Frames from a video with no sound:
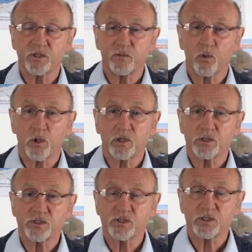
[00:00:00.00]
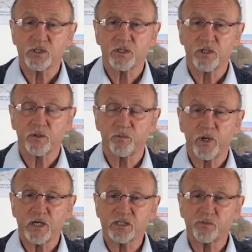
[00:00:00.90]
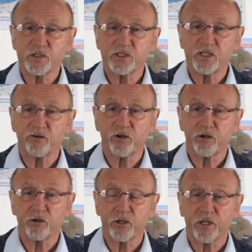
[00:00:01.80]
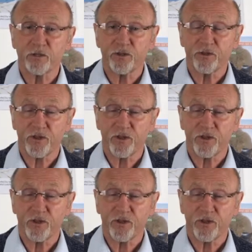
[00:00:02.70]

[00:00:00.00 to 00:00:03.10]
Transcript: was the best material at